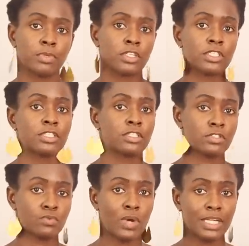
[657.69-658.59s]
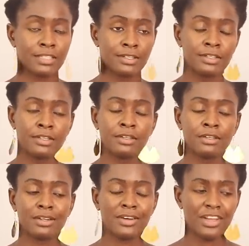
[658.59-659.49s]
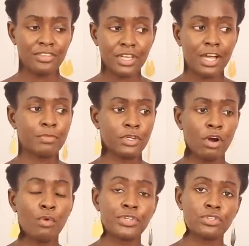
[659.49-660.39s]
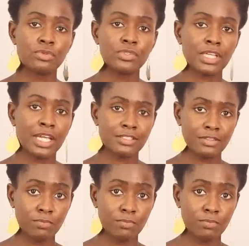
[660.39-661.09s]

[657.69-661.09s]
because this is what I think I've been always using as